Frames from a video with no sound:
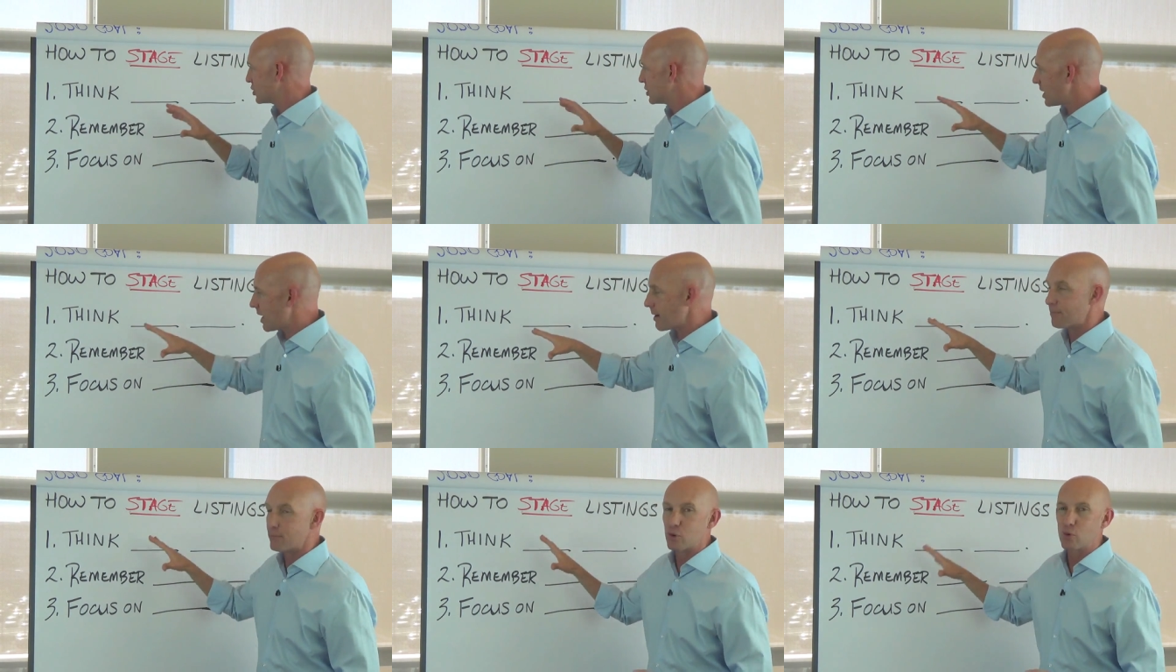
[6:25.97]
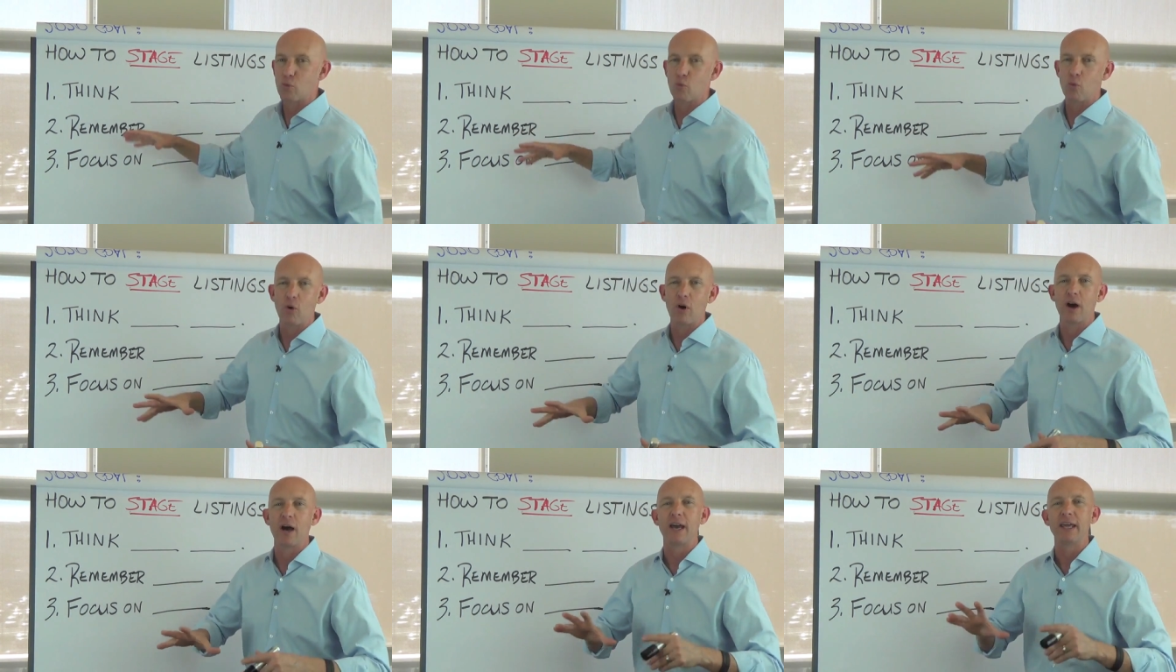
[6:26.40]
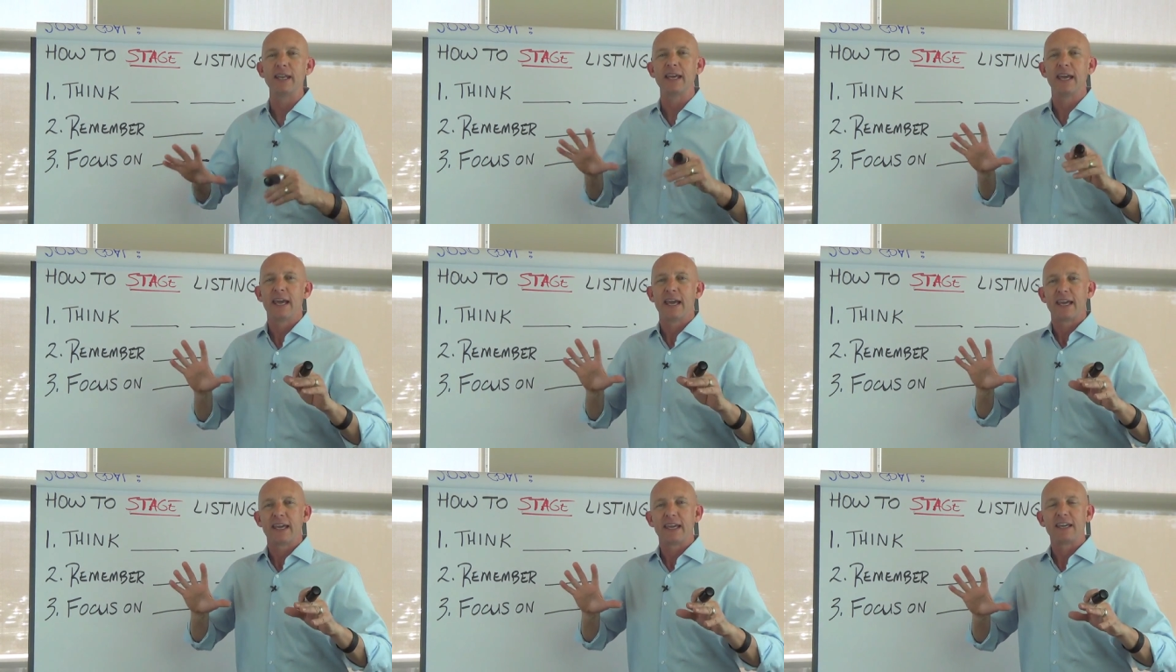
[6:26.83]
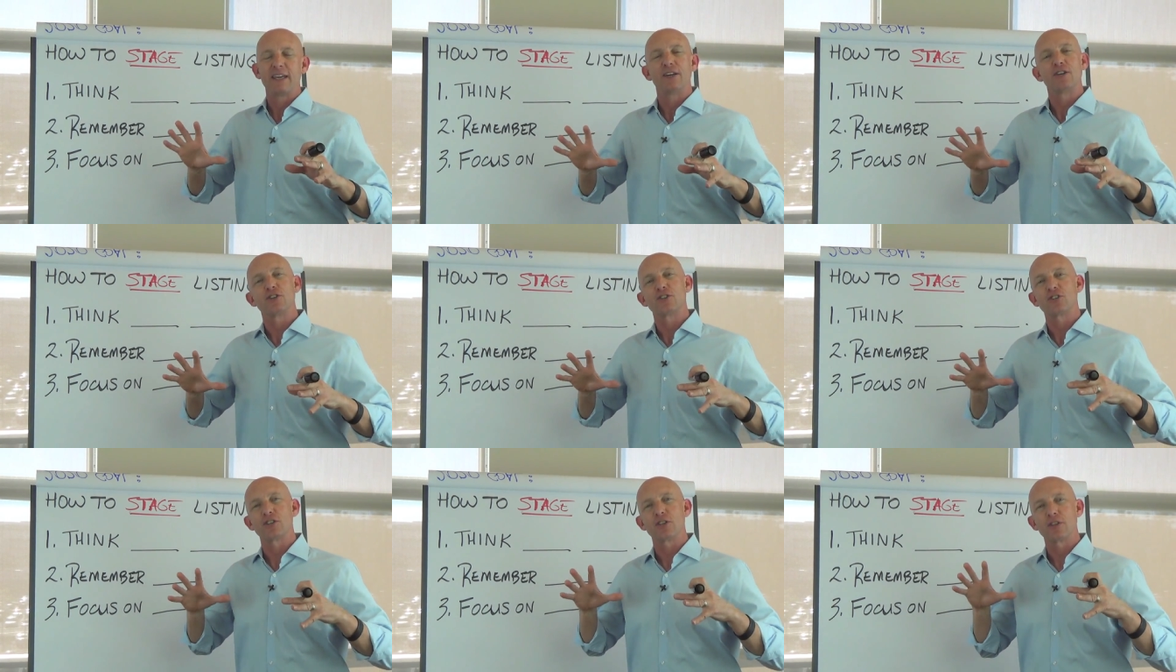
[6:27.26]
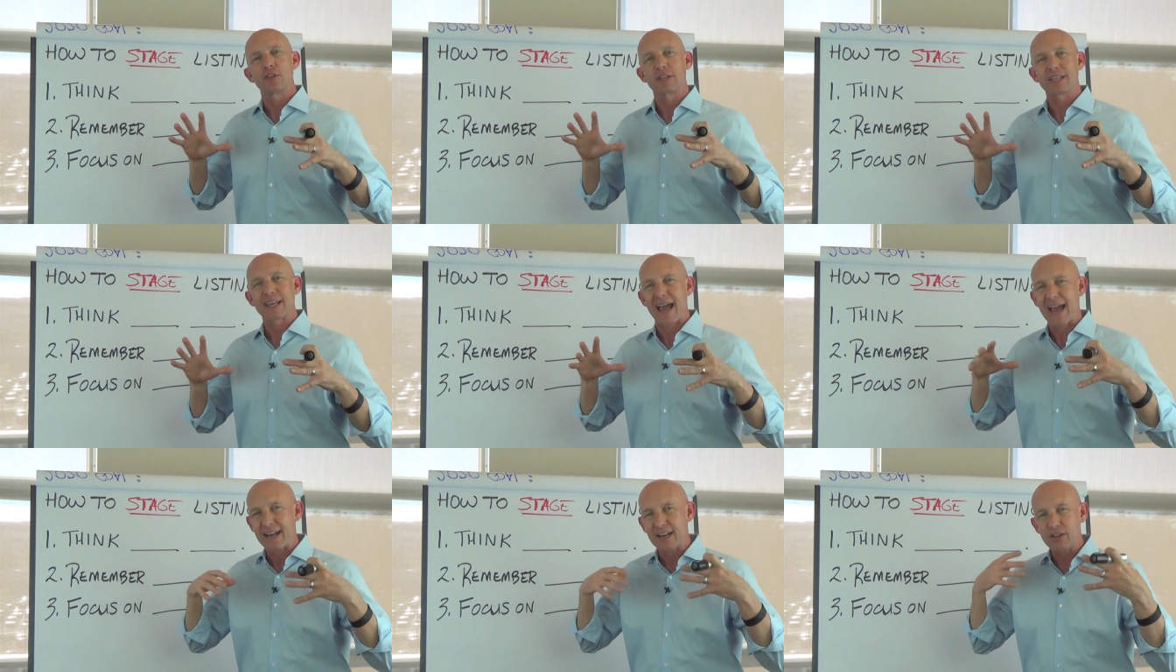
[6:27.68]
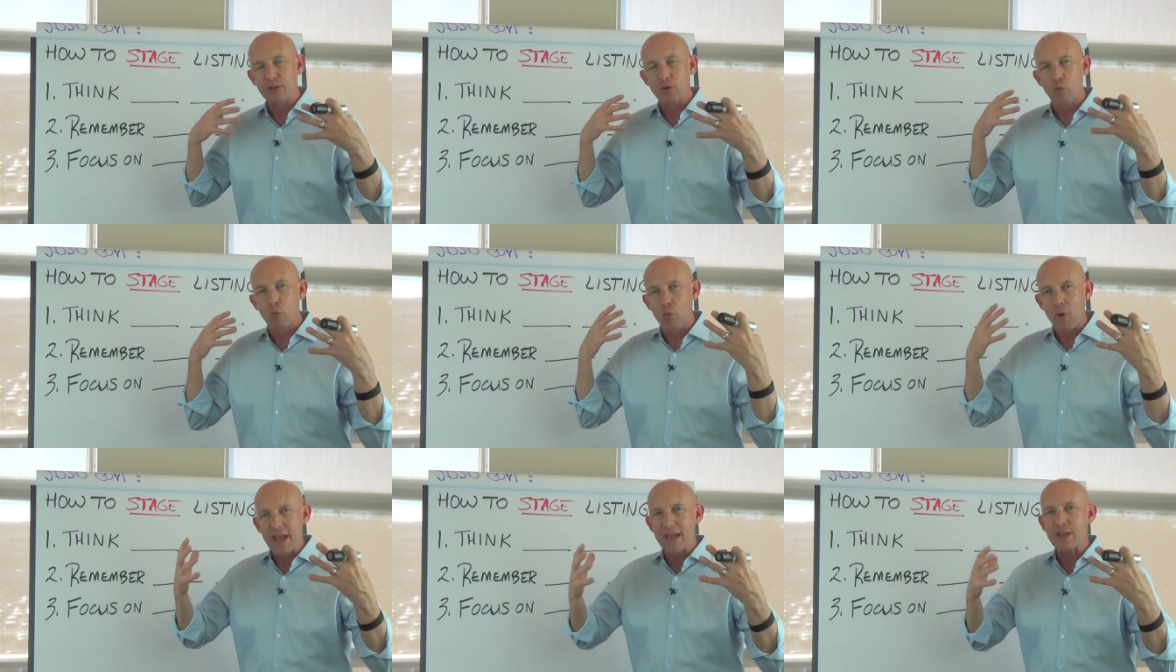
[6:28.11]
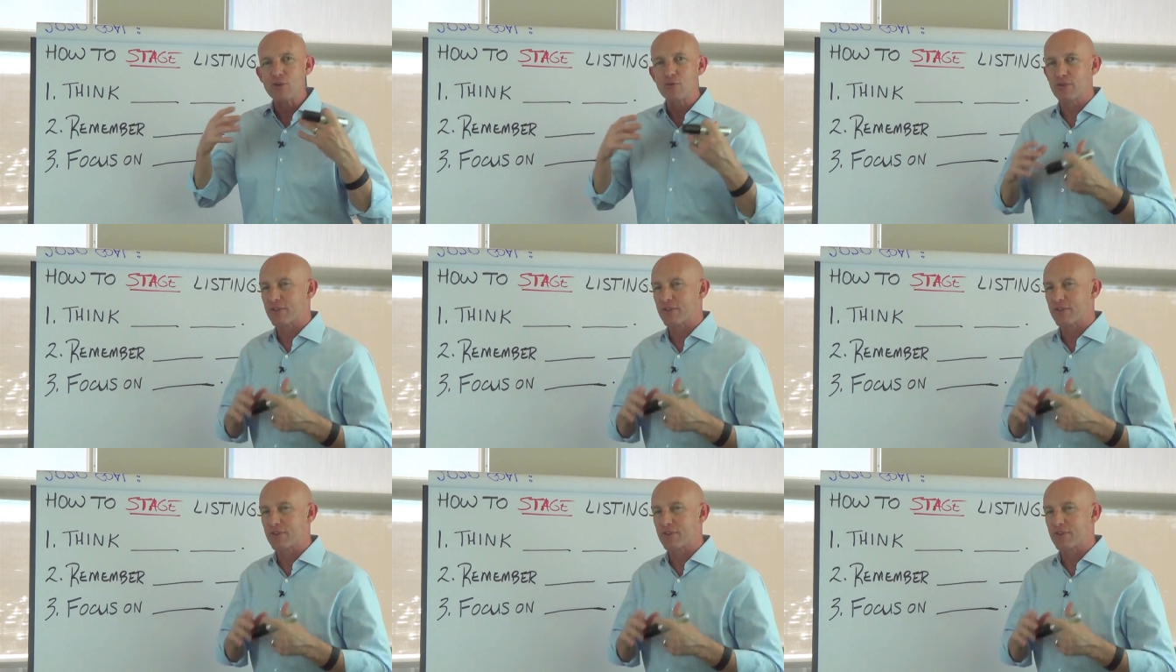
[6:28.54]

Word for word: Number one is kind of the way you